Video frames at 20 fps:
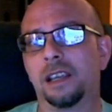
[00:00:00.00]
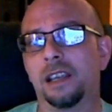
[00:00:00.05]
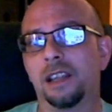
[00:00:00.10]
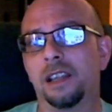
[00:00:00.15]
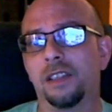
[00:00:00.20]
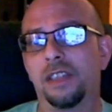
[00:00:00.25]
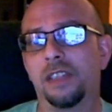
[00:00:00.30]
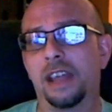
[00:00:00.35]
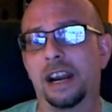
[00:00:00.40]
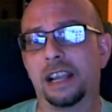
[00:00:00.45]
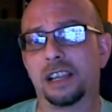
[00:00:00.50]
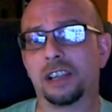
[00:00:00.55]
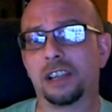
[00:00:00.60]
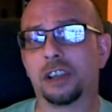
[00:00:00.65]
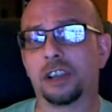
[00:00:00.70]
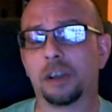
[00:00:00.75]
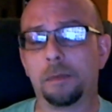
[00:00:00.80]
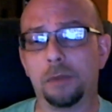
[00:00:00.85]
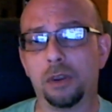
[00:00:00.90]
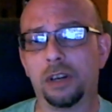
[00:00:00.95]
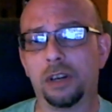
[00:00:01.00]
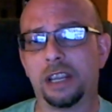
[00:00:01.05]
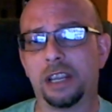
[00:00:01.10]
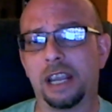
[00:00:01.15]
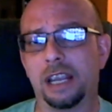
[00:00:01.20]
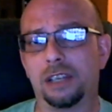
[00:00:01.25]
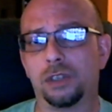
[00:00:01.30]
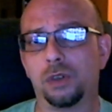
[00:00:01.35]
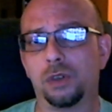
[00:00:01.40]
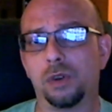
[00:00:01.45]
that I can
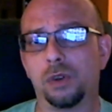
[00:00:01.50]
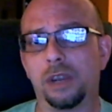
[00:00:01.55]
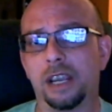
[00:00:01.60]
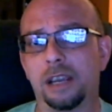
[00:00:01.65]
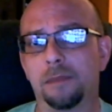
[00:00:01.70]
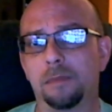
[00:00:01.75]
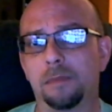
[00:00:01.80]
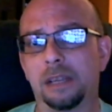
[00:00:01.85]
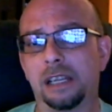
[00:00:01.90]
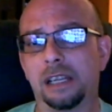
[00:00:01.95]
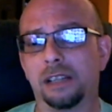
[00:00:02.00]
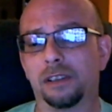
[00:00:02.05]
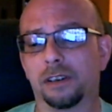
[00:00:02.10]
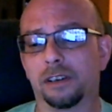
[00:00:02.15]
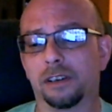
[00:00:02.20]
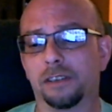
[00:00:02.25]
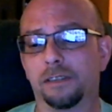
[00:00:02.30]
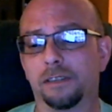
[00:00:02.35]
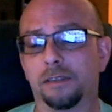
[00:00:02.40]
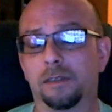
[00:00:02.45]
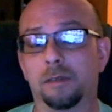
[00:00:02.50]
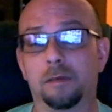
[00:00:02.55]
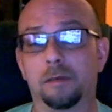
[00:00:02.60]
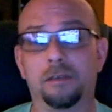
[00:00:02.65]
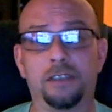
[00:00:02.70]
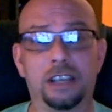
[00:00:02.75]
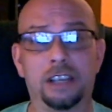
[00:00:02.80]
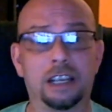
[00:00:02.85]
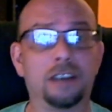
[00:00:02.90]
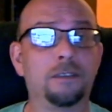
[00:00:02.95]
communicate to him either
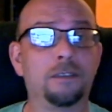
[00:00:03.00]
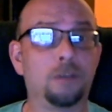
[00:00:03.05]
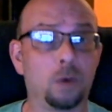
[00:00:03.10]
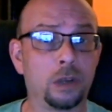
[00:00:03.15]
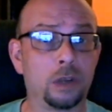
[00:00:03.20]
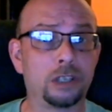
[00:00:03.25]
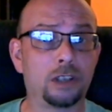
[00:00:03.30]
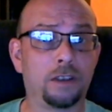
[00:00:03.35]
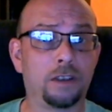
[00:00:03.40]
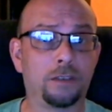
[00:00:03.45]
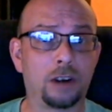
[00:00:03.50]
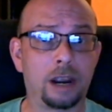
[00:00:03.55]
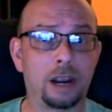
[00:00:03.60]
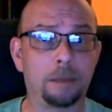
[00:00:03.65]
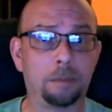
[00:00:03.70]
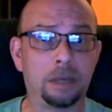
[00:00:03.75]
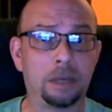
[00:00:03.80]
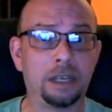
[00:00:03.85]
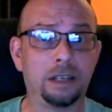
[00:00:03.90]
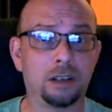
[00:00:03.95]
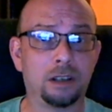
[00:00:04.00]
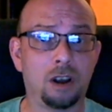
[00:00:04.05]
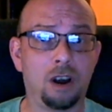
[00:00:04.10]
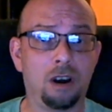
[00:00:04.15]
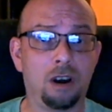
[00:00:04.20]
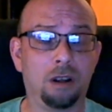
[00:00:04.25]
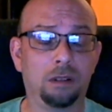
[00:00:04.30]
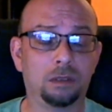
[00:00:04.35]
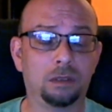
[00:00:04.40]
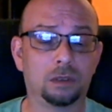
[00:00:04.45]
via voice over IP
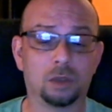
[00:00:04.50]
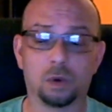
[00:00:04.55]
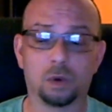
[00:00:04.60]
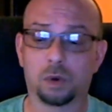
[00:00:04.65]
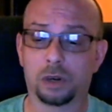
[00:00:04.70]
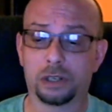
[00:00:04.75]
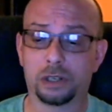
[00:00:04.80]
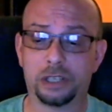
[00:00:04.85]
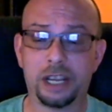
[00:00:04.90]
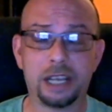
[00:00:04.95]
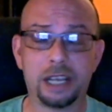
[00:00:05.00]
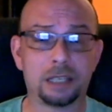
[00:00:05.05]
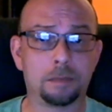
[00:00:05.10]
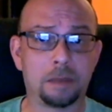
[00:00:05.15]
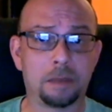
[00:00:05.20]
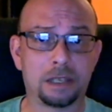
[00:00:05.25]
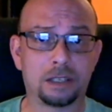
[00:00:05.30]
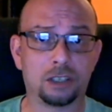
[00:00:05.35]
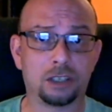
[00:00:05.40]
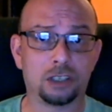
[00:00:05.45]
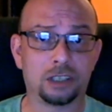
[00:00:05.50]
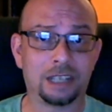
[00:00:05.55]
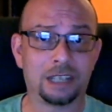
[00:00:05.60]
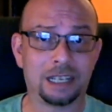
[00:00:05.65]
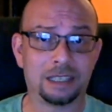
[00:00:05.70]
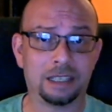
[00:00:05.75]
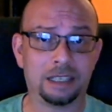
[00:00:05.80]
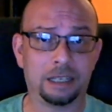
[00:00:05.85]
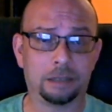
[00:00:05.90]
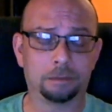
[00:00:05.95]
call or text message.
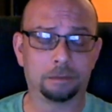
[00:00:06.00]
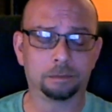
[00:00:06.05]
That's it.